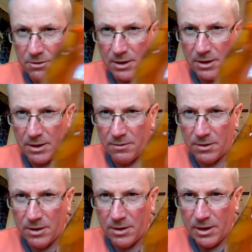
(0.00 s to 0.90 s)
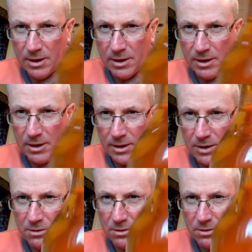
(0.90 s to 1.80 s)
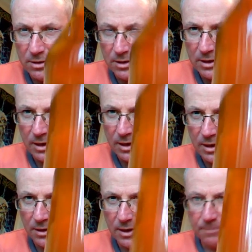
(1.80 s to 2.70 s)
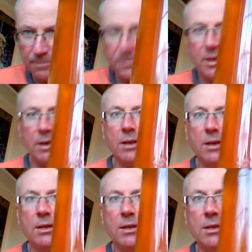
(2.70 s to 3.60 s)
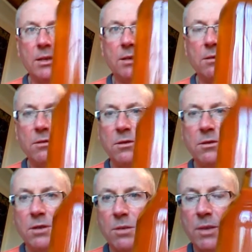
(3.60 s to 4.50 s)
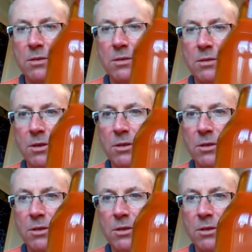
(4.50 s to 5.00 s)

trying different adjuncts and things like that and uh, so I just thought I'd go back to what I know